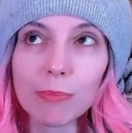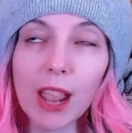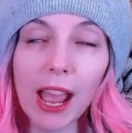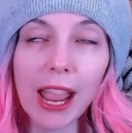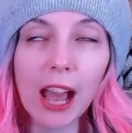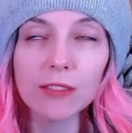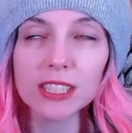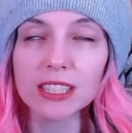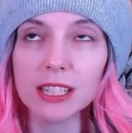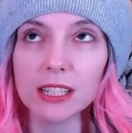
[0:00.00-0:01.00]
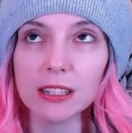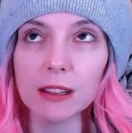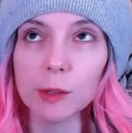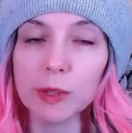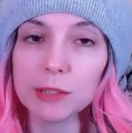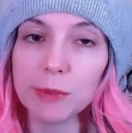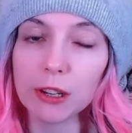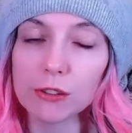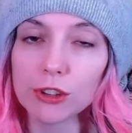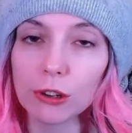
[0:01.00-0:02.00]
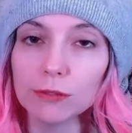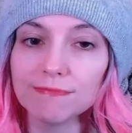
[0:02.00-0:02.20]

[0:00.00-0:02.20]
I haven't seen the Peacemaker show.